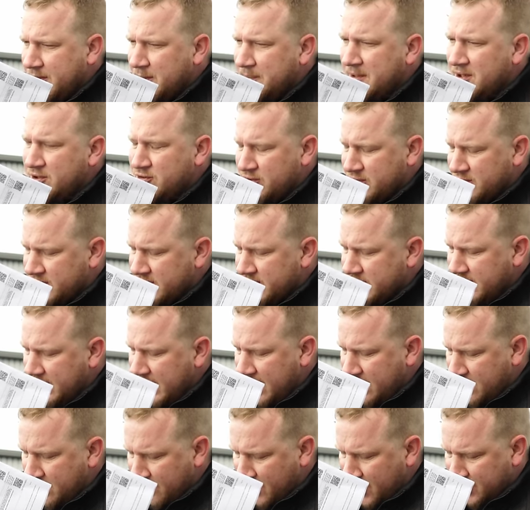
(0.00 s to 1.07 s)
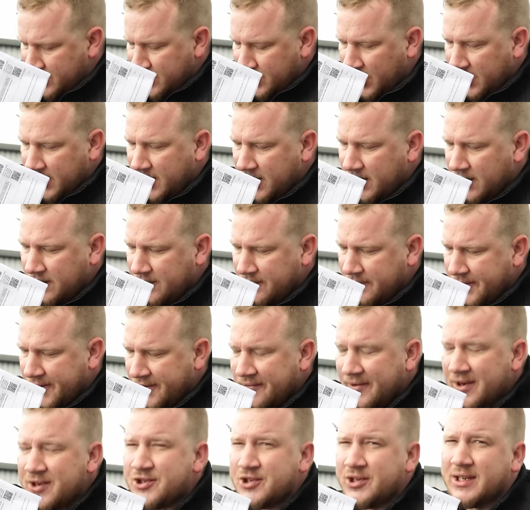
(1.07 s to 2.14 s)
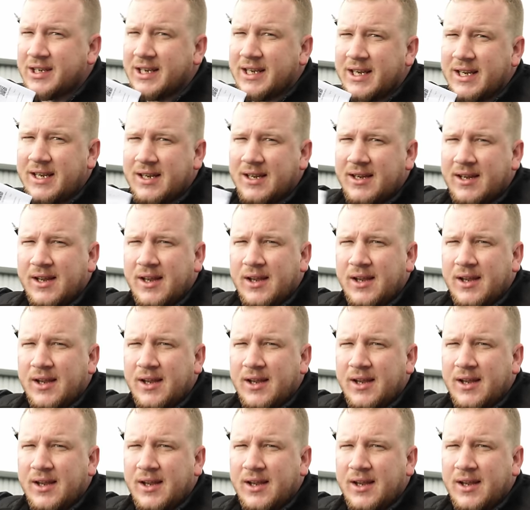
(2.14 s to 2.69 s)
but it'd be interesting to see how it runs. I originally